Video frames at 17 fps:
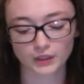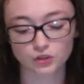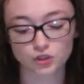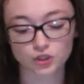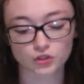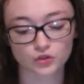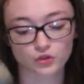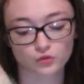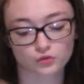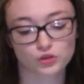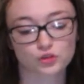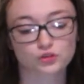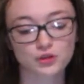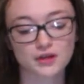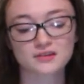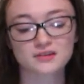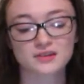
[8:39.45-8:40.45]
Just go
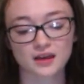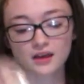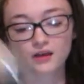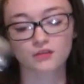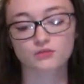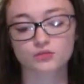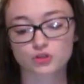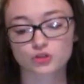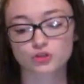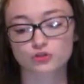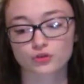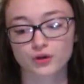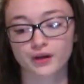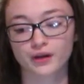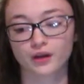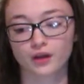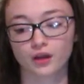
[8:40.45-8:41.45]
straight down,
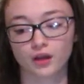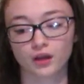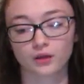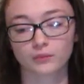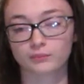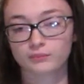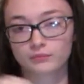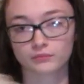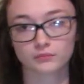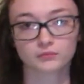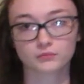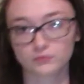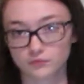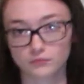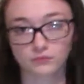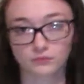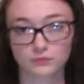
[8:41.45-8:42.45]
straight up,
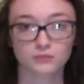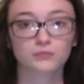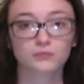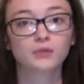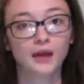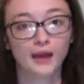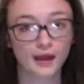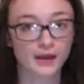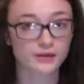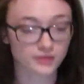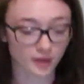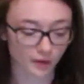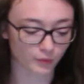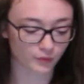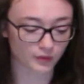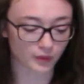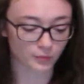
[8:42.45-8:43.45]
as
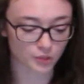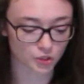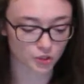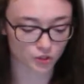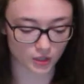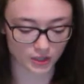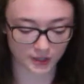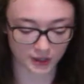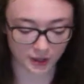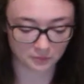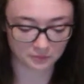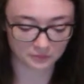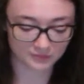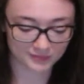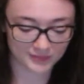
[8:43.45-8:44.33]
I will demonstrate now.